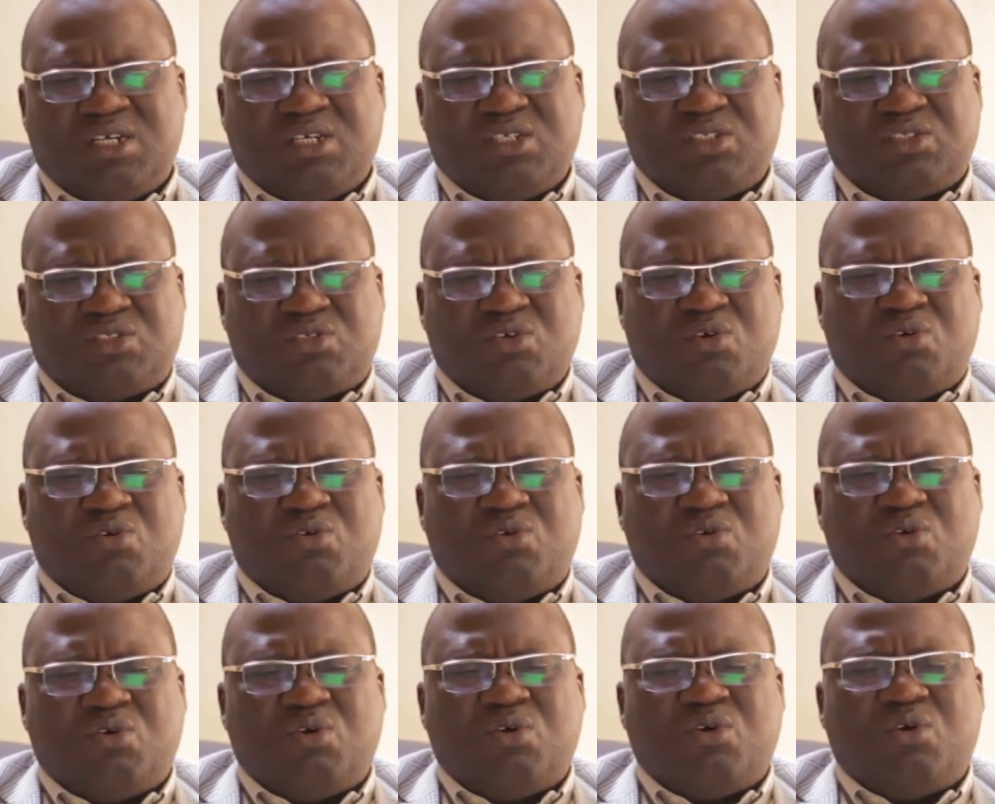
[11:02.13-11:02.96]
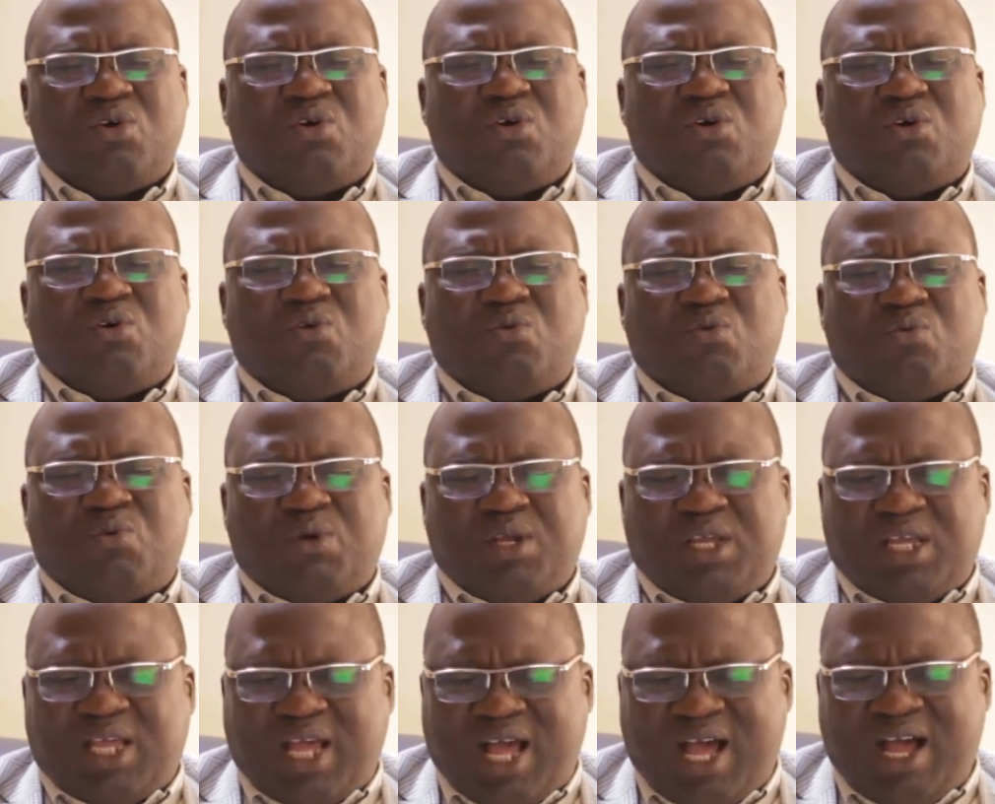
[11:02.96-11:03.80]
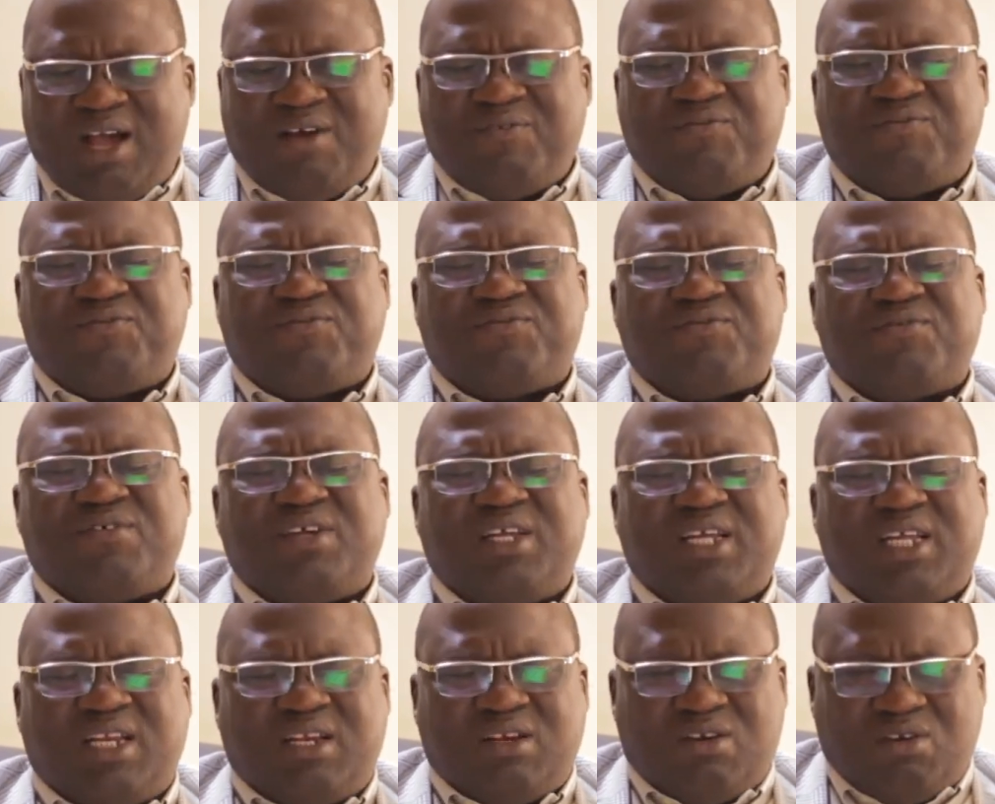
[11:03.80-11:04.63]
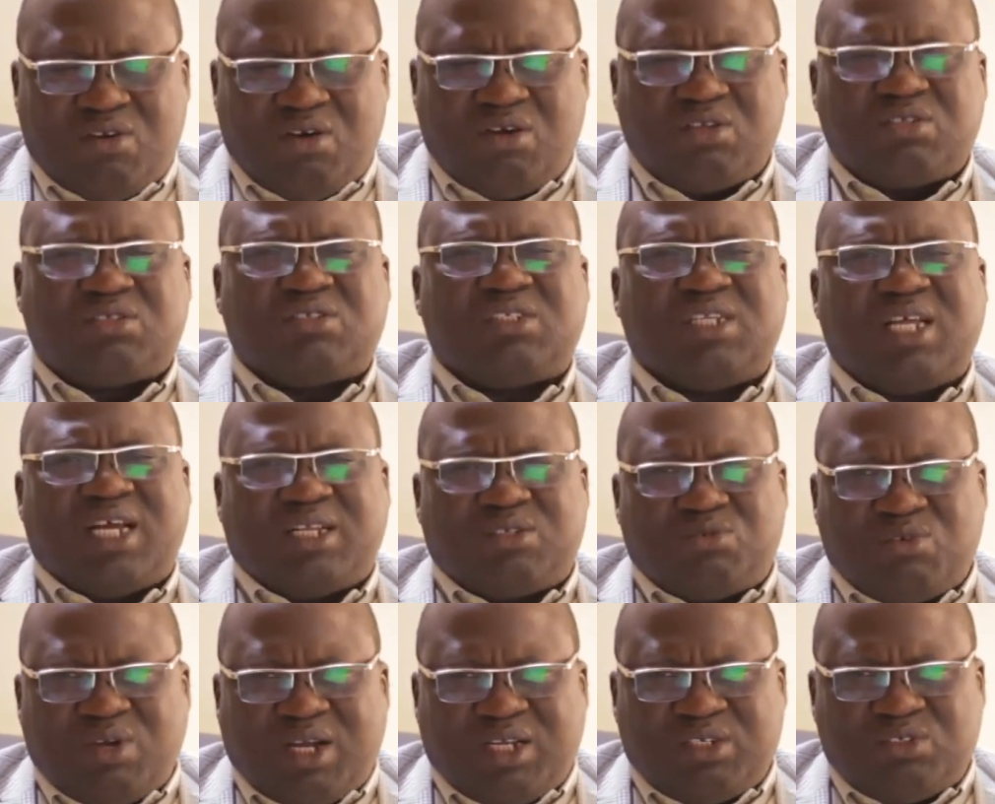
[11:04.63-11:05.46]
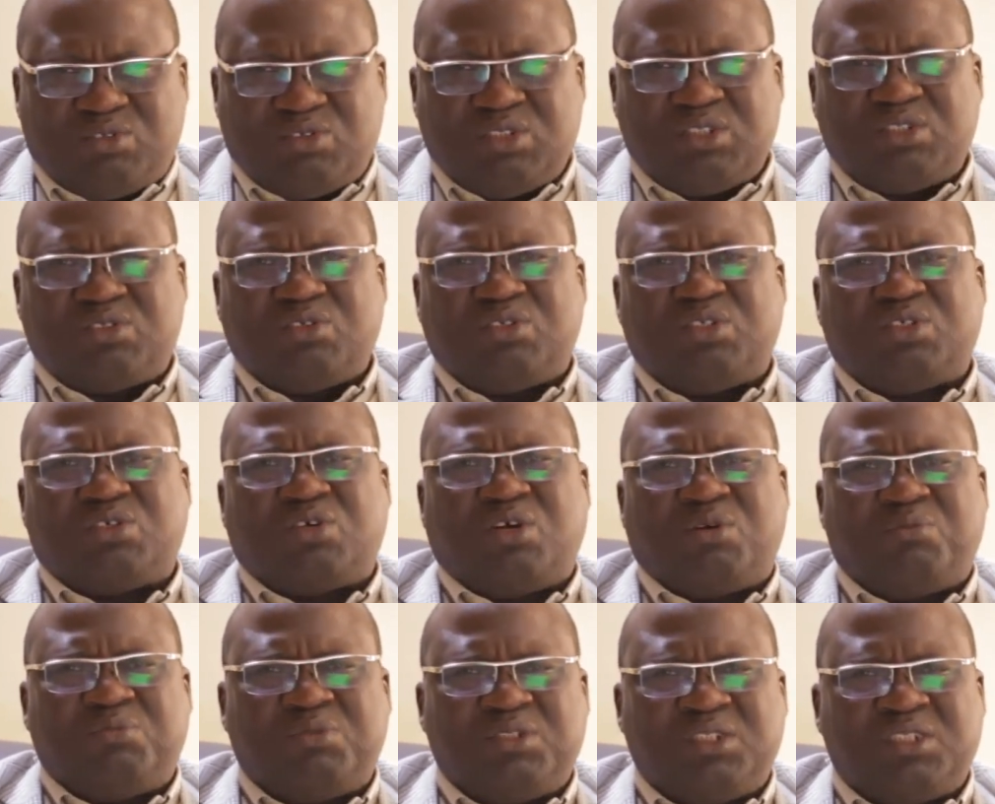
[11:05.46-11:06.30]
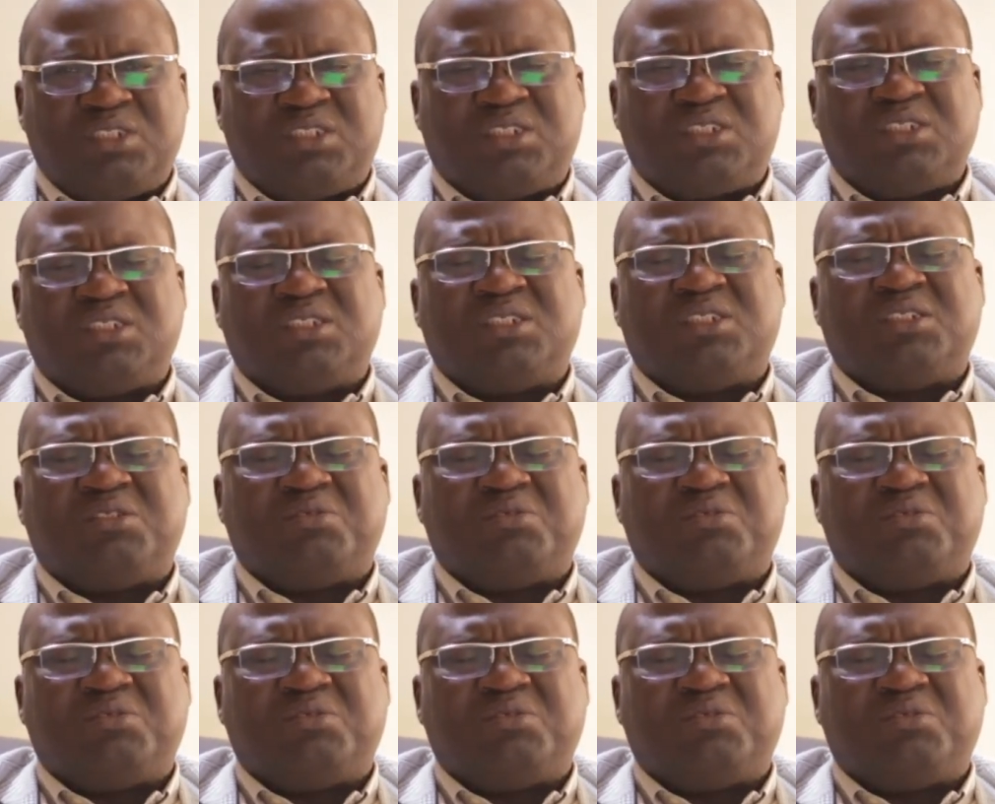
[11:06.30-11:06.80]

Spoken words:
So we have a lot that we are doing to the community.